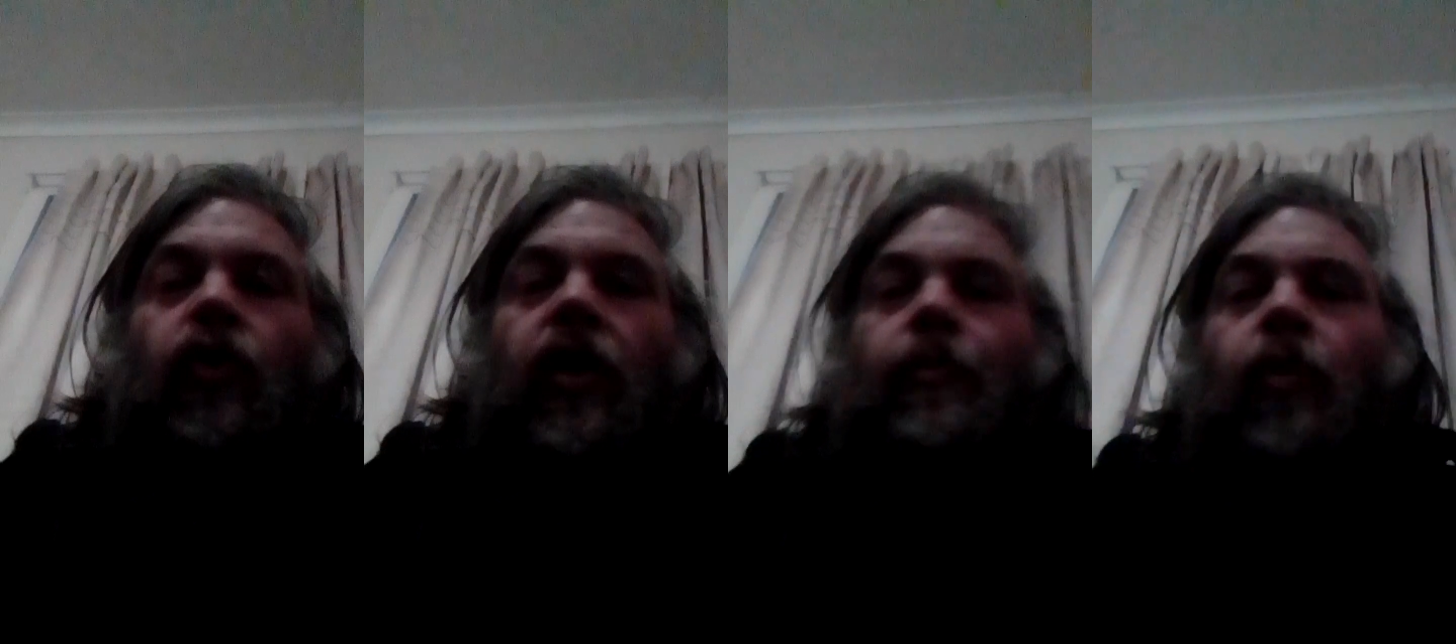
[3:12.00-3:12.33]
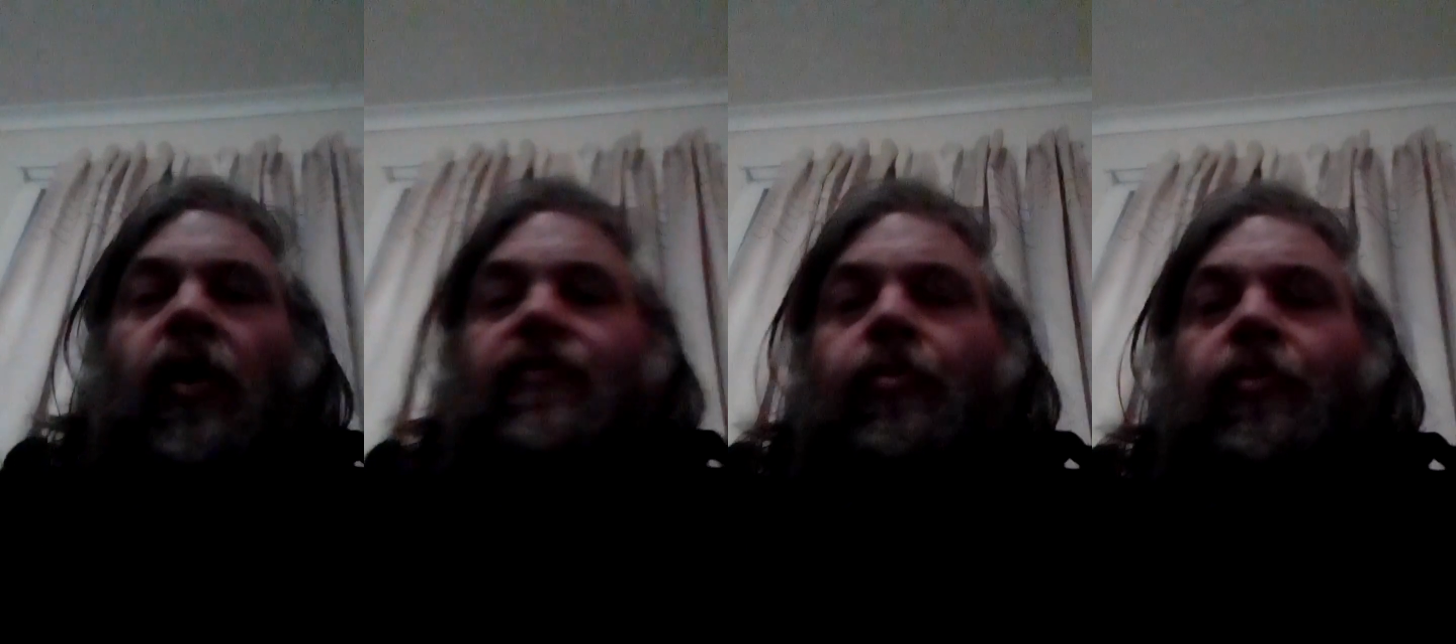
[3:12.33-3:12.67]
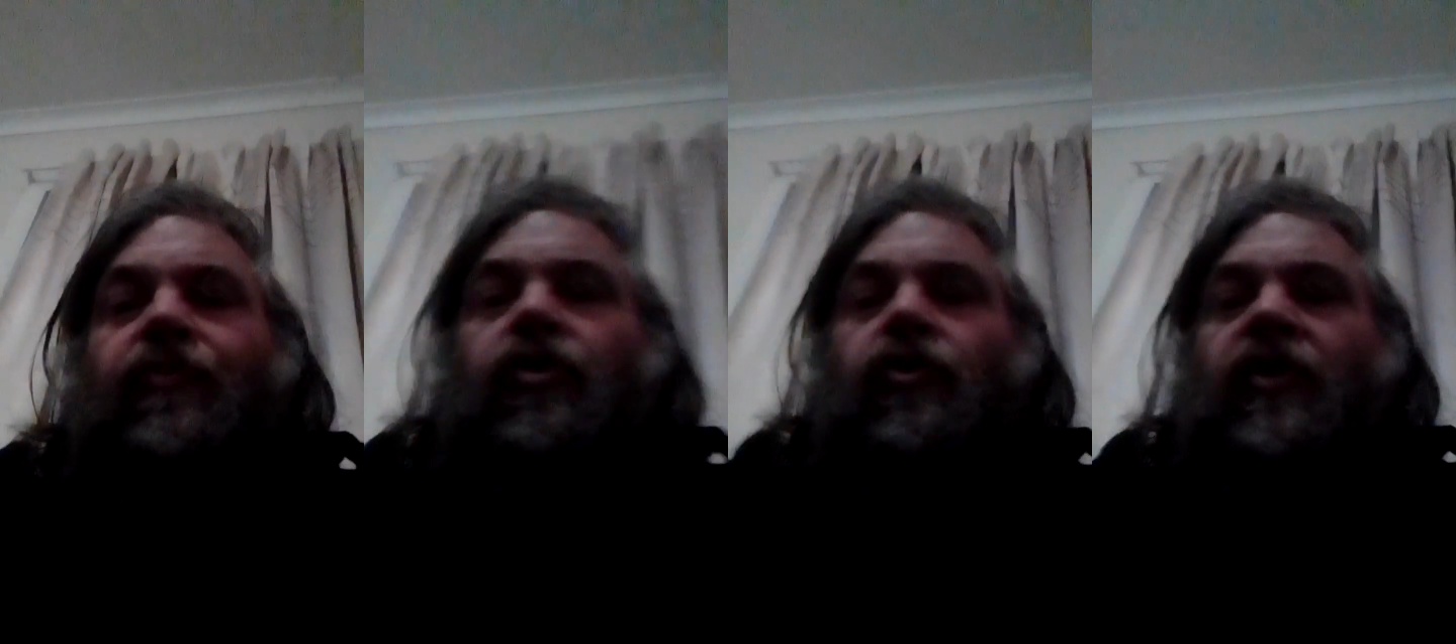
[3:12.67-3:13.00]
Four number one from
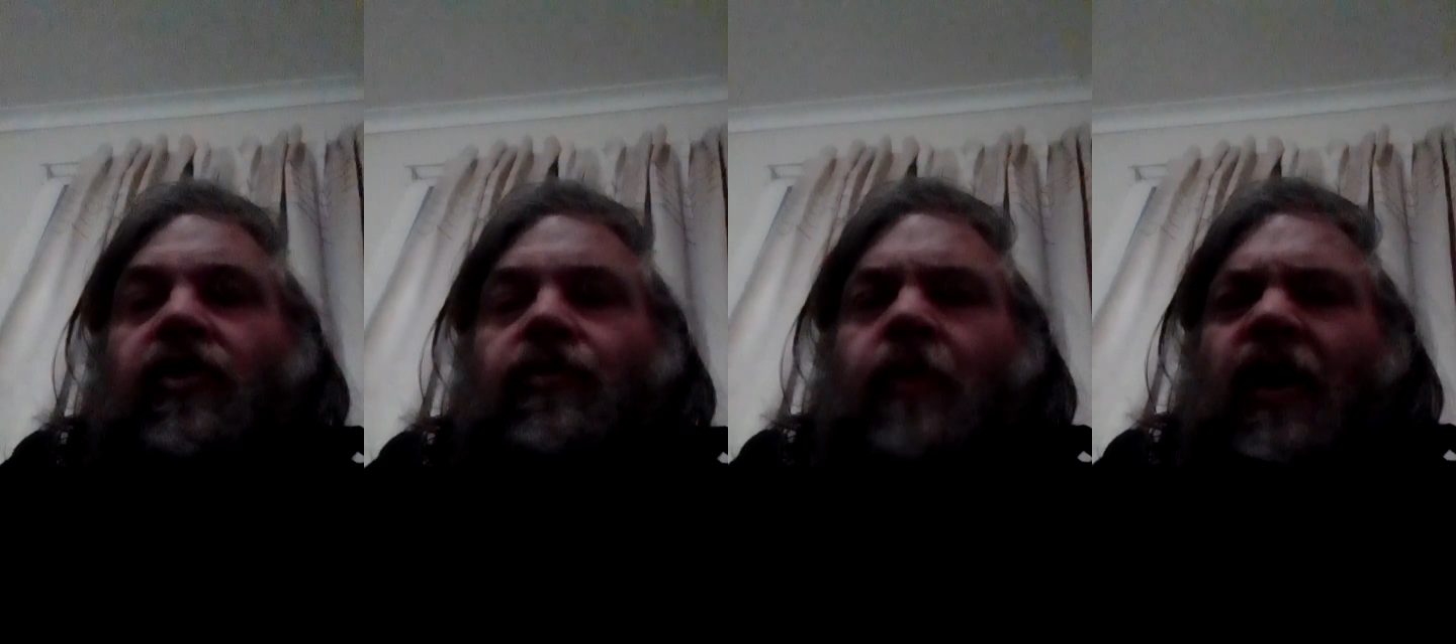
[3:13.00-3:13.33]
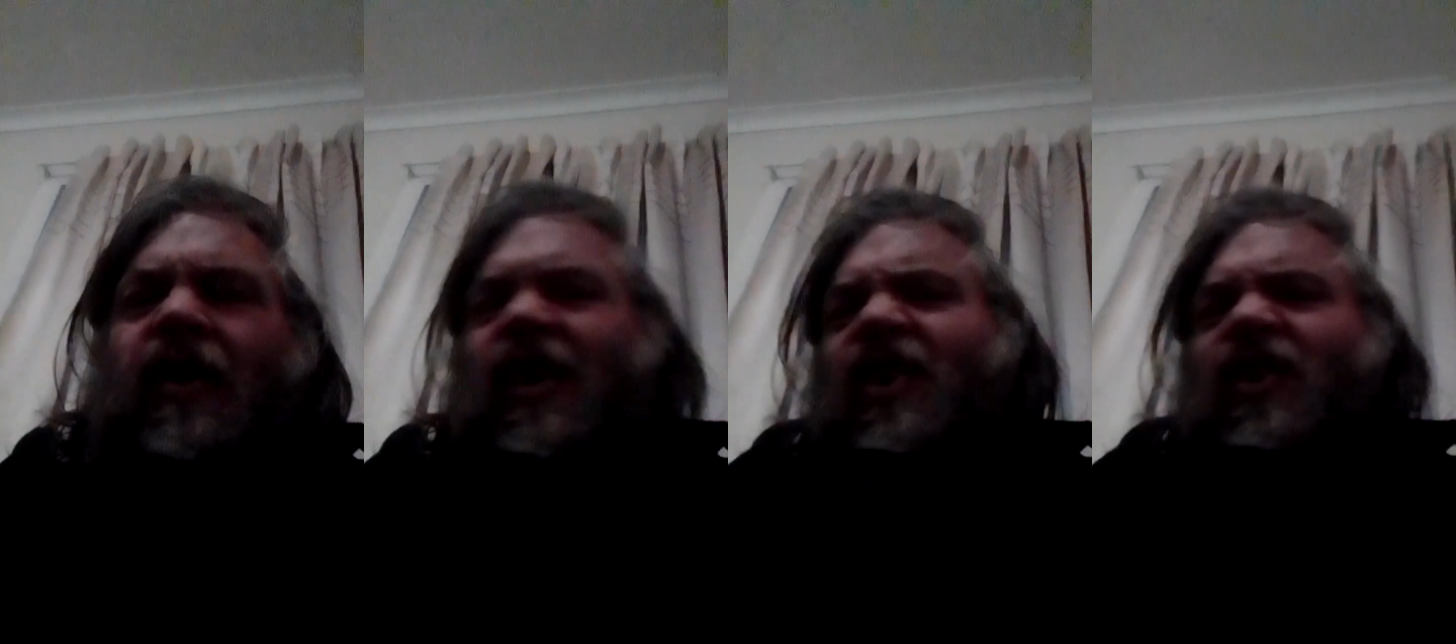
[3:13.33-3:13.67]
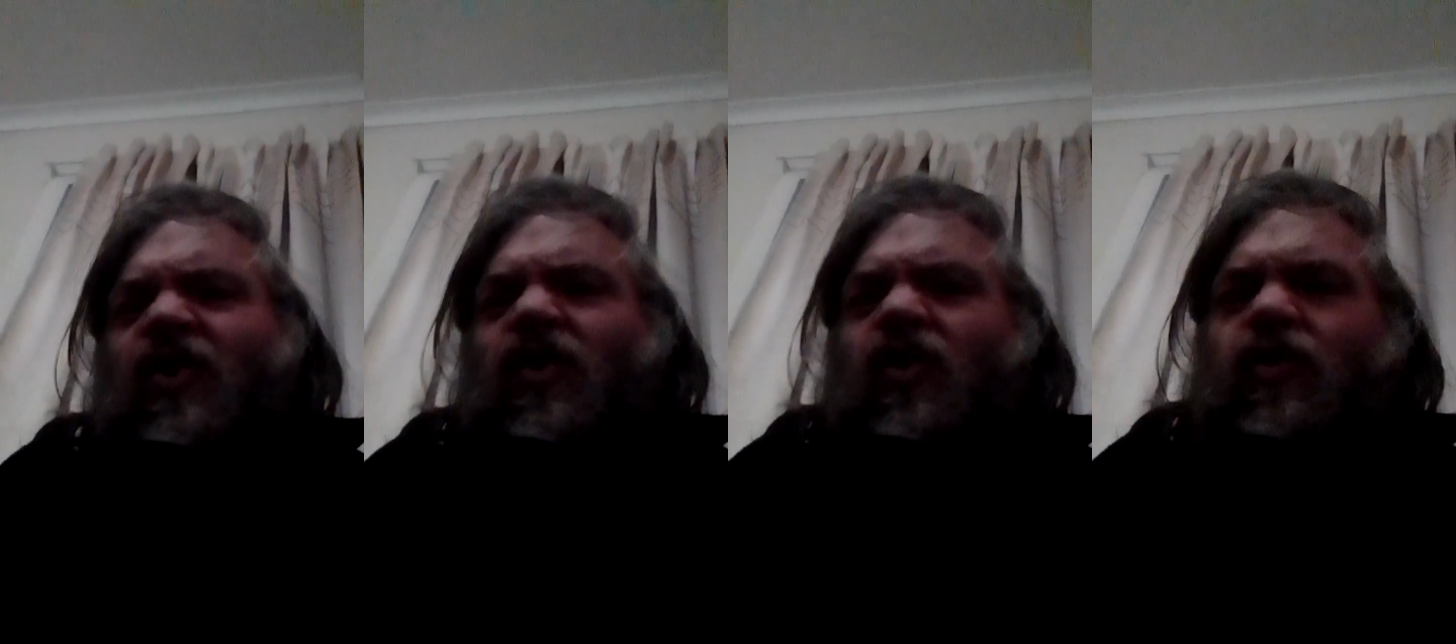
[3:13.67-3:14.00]
a few years back,
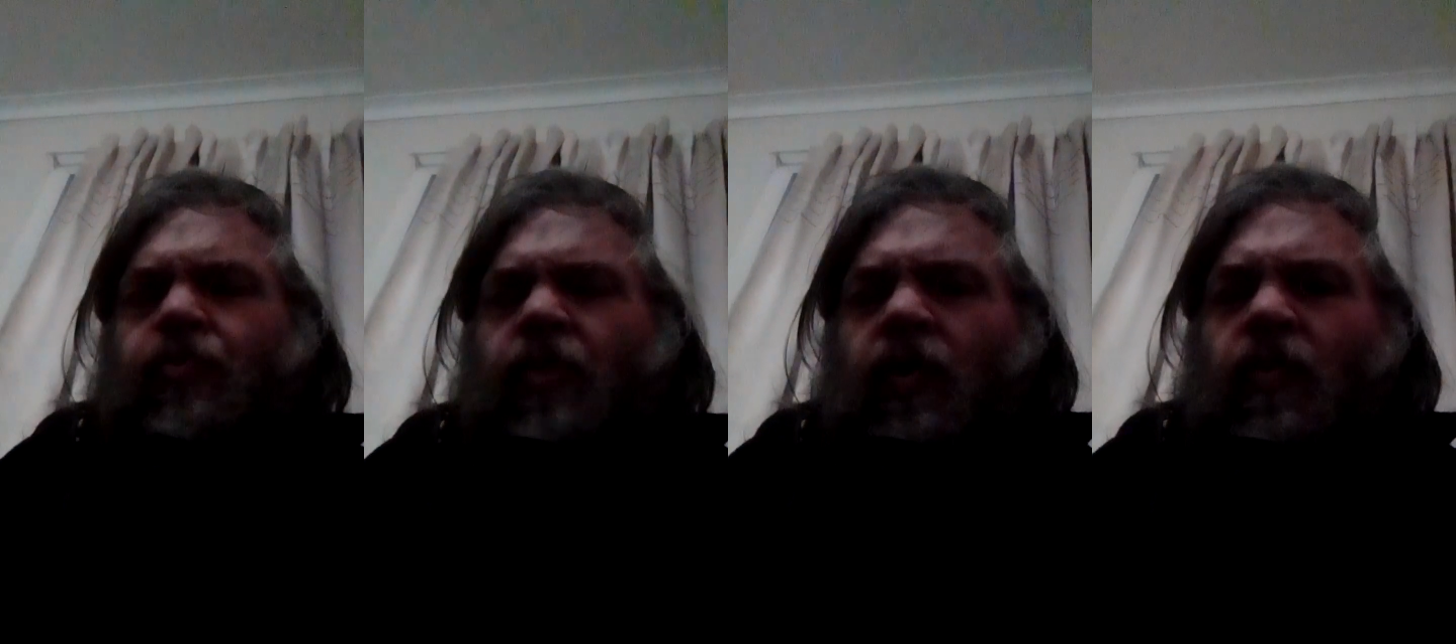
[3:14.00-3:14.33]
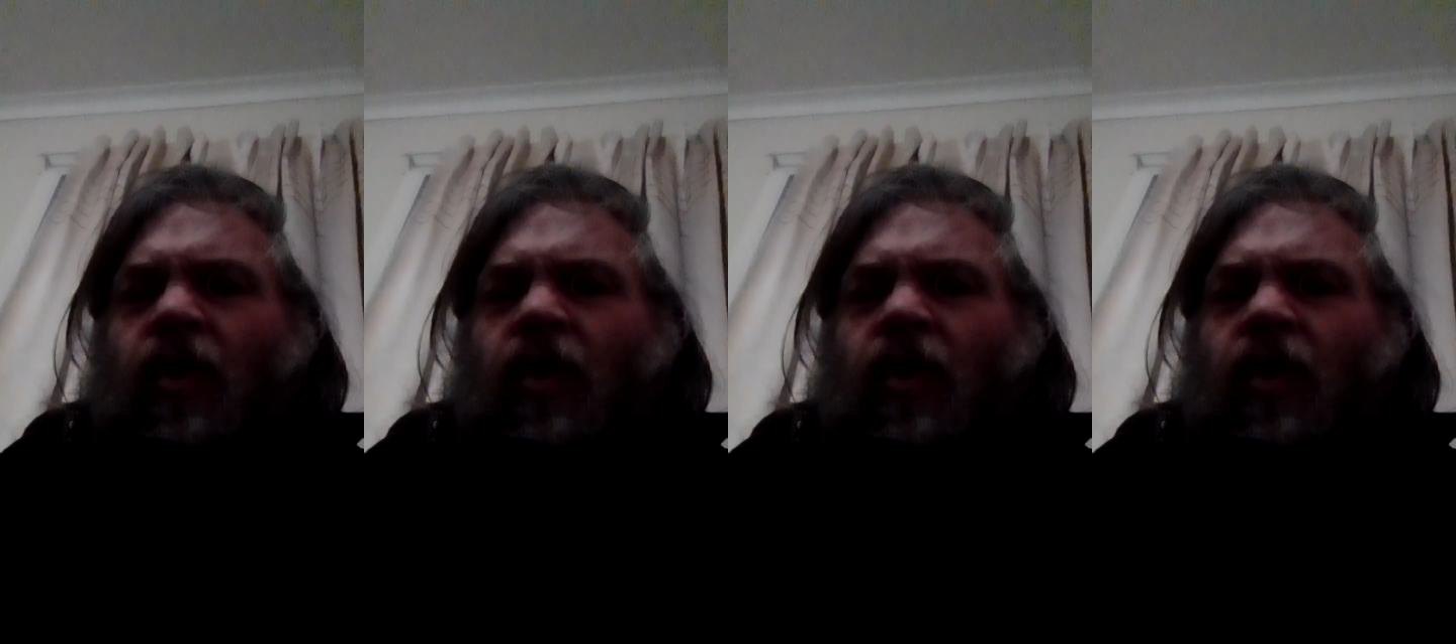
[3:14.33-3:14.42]
huge print